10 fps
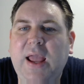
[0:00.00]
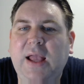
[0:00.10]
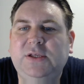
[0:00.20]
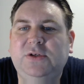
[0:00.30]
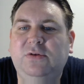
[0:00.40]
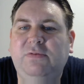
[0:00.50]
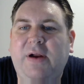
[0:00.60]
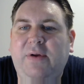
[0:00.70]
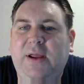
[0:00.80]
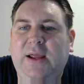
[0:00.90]
It's all
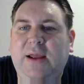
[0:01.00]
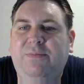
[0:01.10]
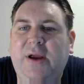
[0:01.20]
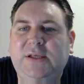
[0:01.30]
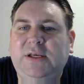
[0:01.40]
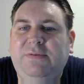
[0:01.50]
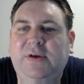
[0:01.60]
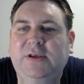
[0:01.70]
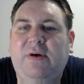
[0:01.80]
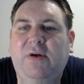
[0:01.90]
very impressive,
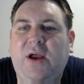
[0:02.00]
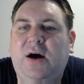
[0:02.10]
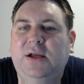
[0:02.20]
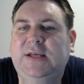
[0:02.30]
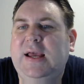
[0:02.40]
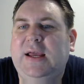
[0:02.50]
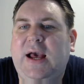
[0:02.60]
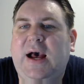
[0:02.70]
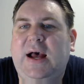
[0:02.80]
it's very high tech,